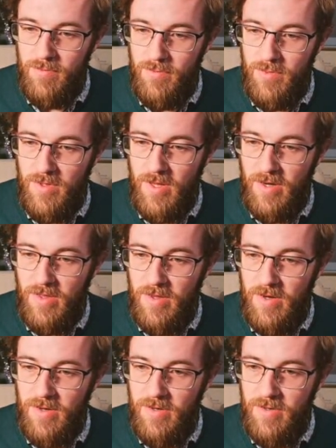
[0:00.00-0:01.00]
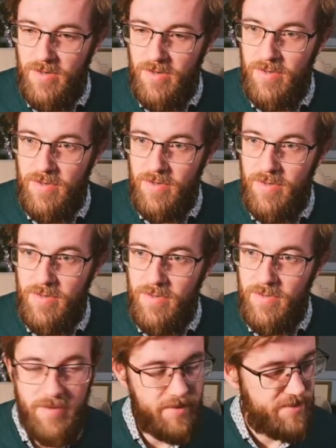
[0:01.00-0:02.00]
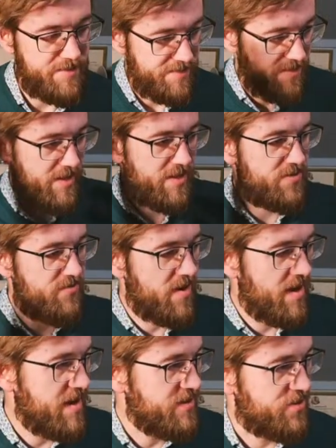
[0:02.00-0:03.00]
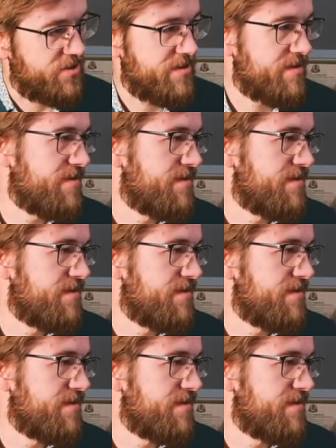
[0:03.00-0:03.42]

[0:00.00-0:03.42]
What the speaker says: Put that in there. That's the right answer.